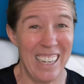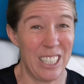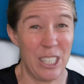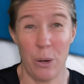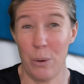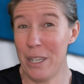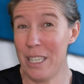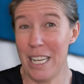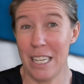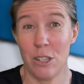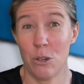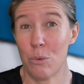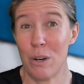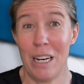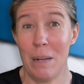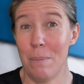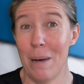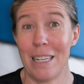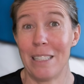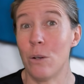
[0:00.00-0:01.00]
So it doesn't
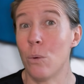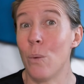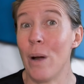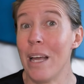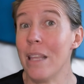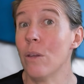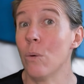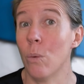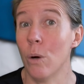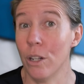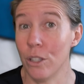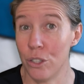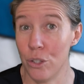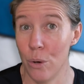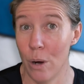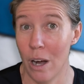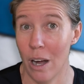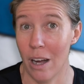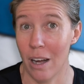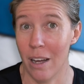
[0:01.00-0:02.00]
really matter where in the world
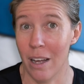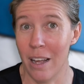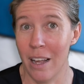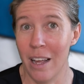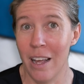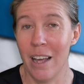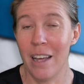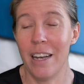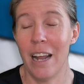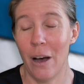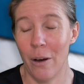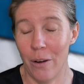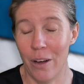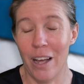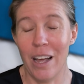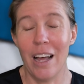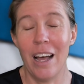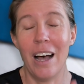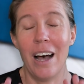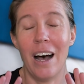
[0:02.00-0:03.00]
you are. Now,
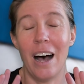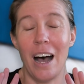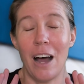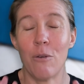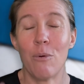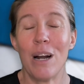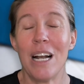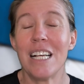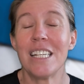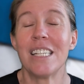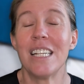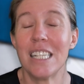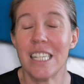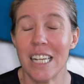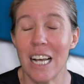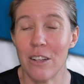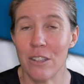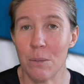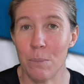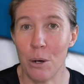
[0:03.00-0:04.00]
I realize this
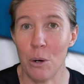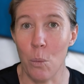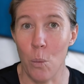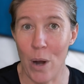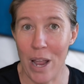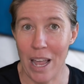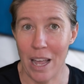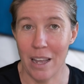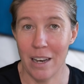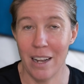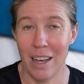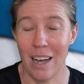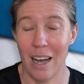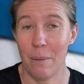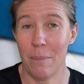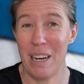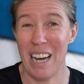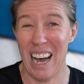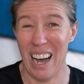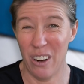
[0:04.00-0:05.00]
sounds a bit weird.
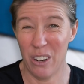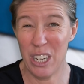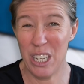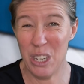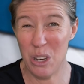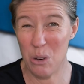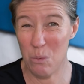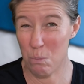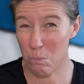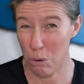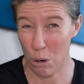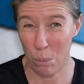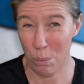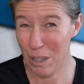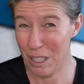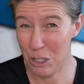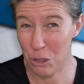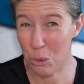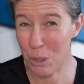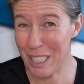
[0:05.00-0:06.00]
I mean, how can you
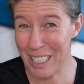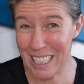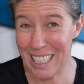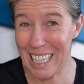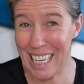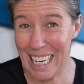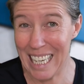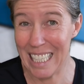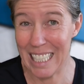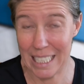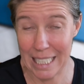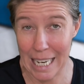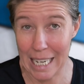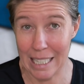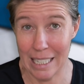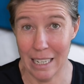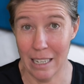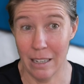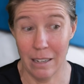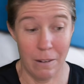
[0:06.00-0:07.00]
properly treat an Achilles
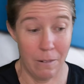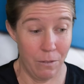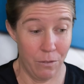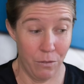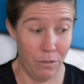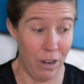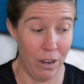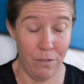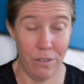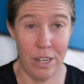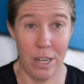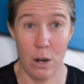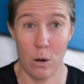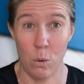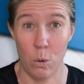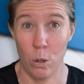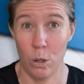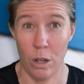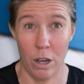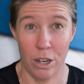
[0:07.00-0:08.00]
tendon via video
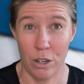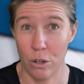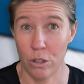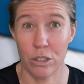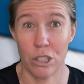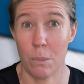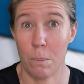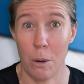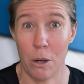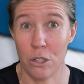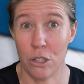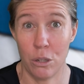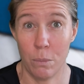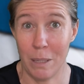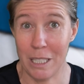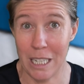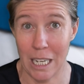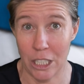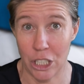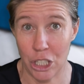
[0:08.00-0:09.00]
call? Are you not supposed to
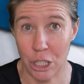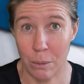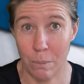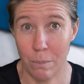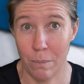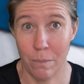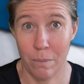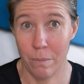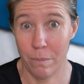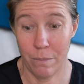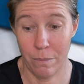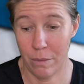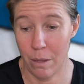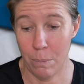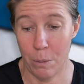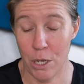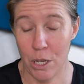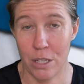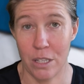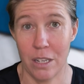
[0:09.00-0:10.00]
be touching
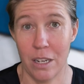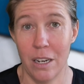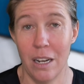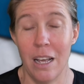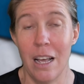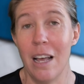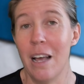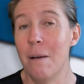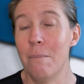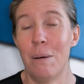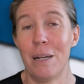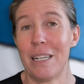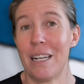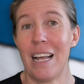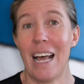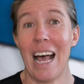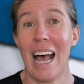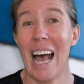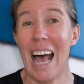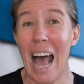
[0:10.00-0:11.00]
the person?
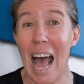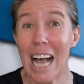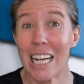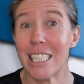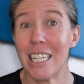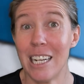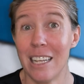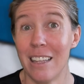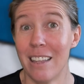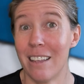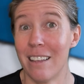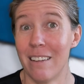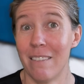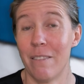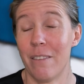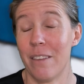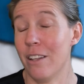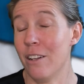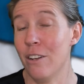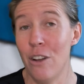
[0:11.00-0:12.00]
But actually,
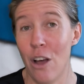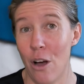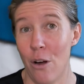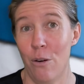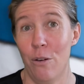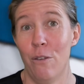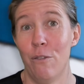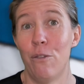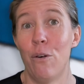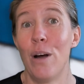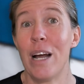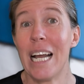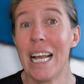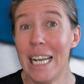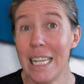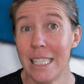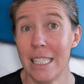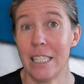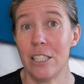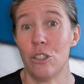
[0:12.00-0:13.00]
no. For
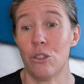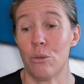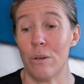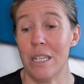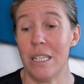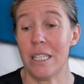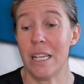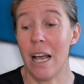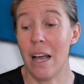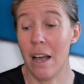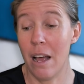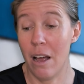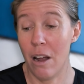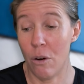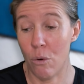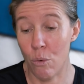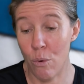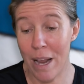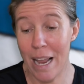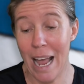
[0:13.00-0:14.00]
Achilles injuries,
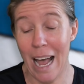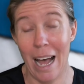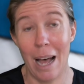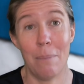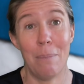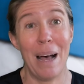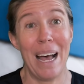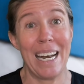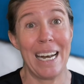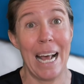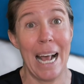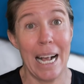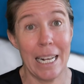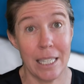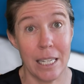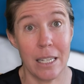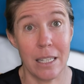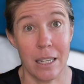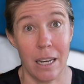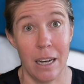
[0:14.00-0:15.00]
rehab and
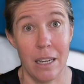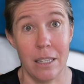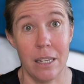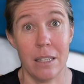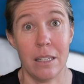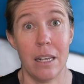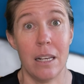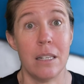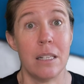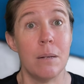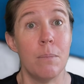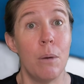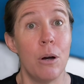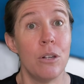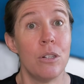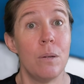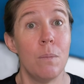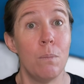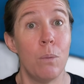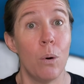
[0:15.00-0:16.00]
exercises is the
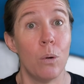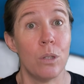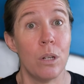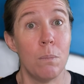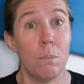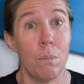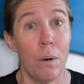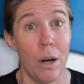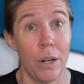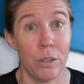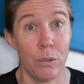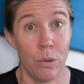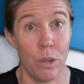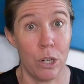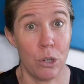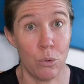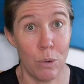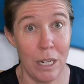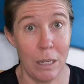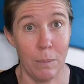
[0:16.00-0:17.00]
most important part of
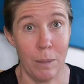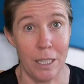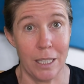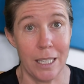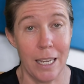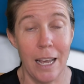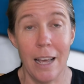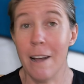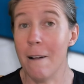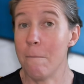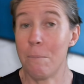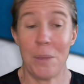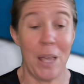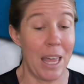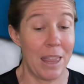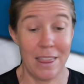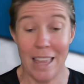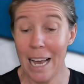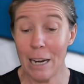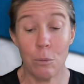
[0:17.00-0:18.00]
the treatment.
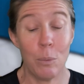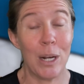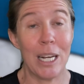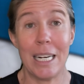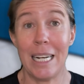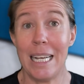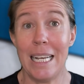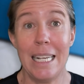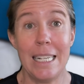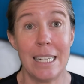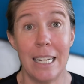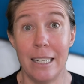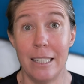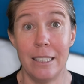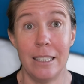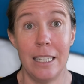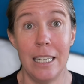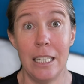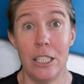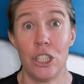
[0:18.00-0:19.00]
And that we can easily
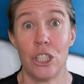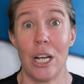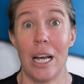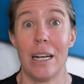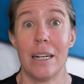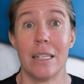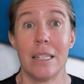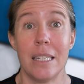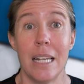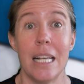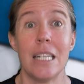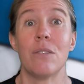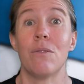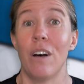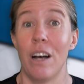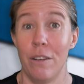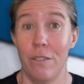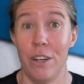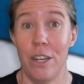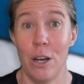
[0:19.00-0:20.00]
teach and assess
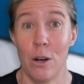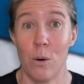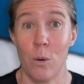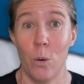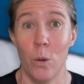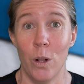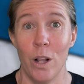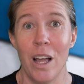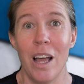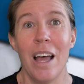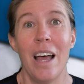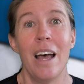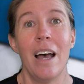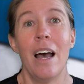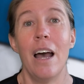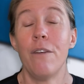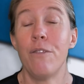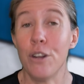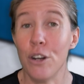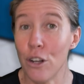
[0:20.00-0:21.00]
via video call.
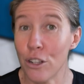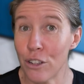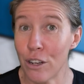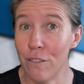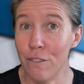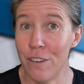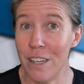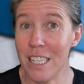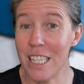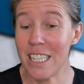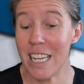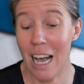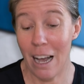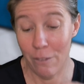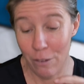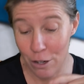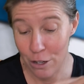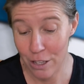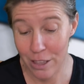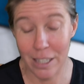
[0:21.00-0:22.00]
If you're not convinced,
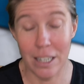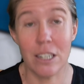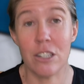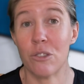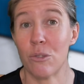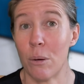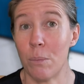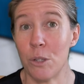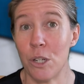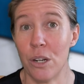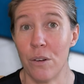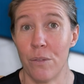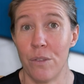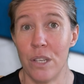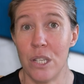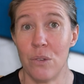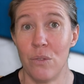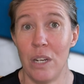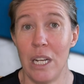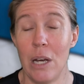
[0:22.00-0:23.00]
have a look at the description of
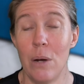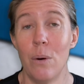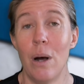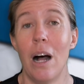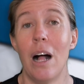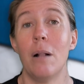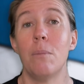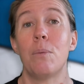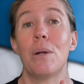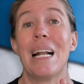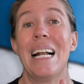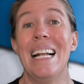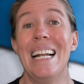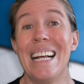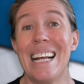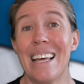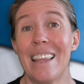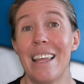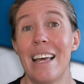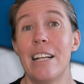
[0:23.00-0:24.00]
this video. I'll put a
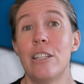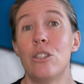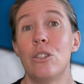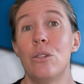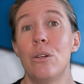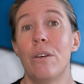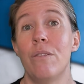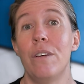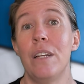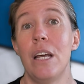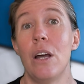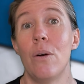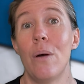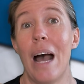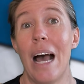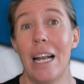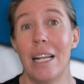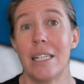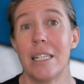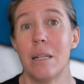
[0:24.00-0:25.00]
link there to a video
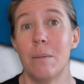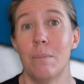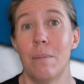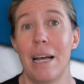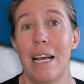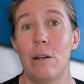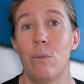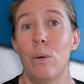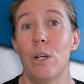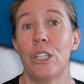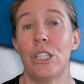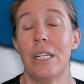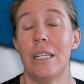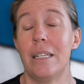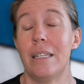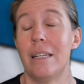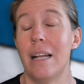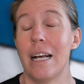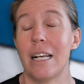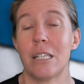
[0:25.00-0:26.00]
Alison made where she
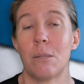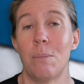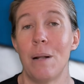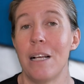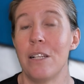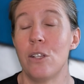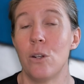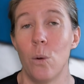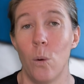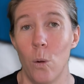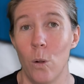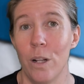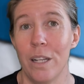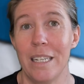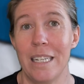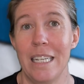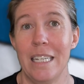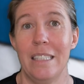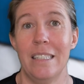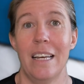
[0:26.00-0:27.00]
explains it all
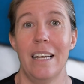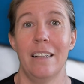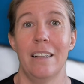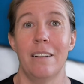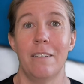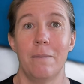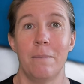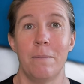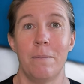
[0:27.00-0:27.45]
in detail.